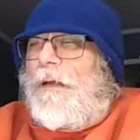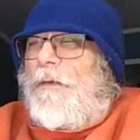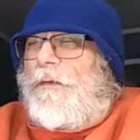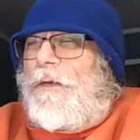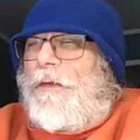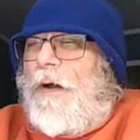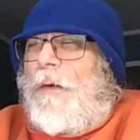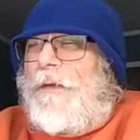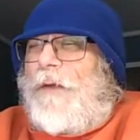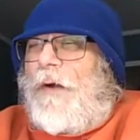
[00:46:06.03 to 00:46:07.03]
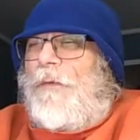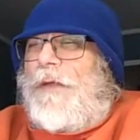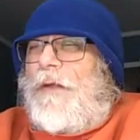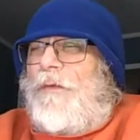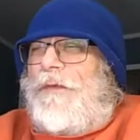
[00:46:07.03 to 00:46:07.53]
she was always oh,
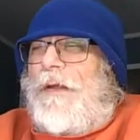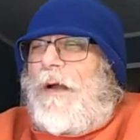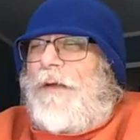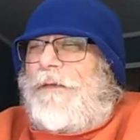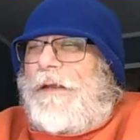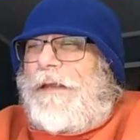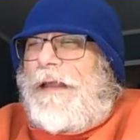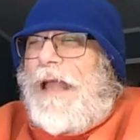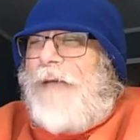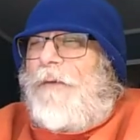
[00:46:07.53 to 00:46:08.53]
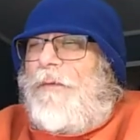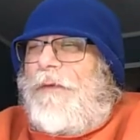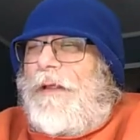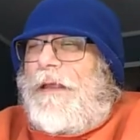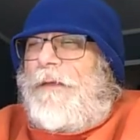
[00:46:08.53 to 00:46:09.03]
you know she she did have a
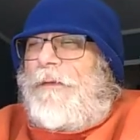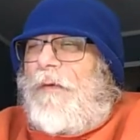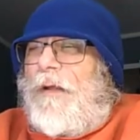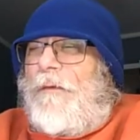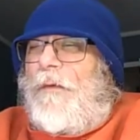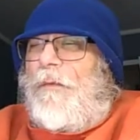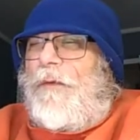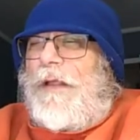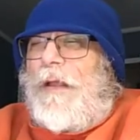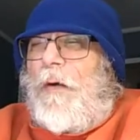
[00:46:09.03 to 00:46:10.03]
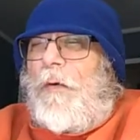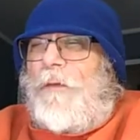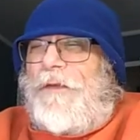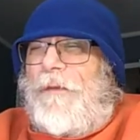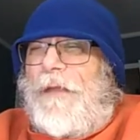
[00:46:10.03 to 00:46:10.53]
really sort of really
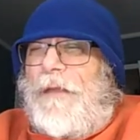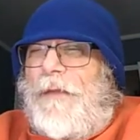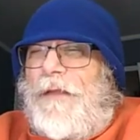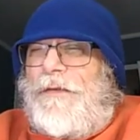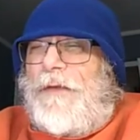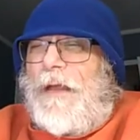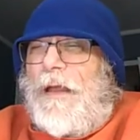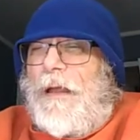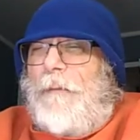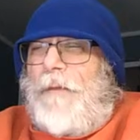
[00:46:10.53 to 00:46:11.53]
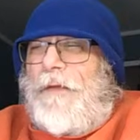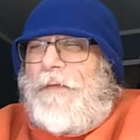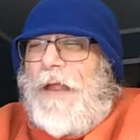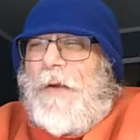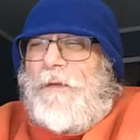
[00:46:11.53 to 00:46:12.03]
wholesome image
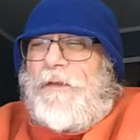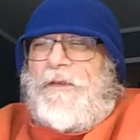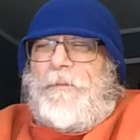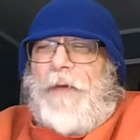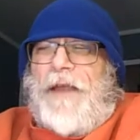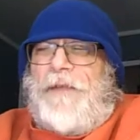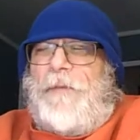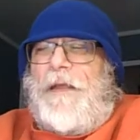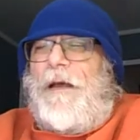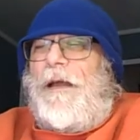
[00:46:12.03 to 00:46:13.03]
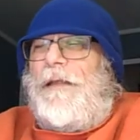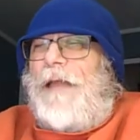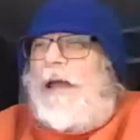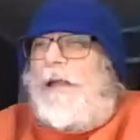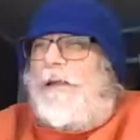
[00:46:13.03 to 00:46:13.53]
but there was a spice behind
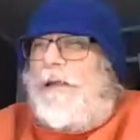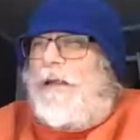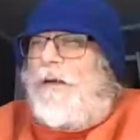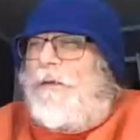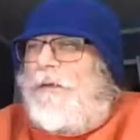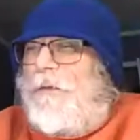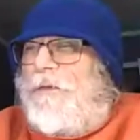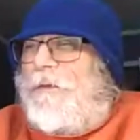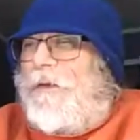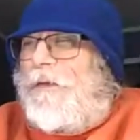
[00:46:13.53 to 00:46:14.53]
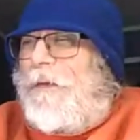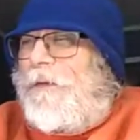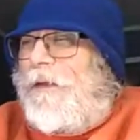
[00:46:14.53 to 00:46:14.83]
that. You know, she was she was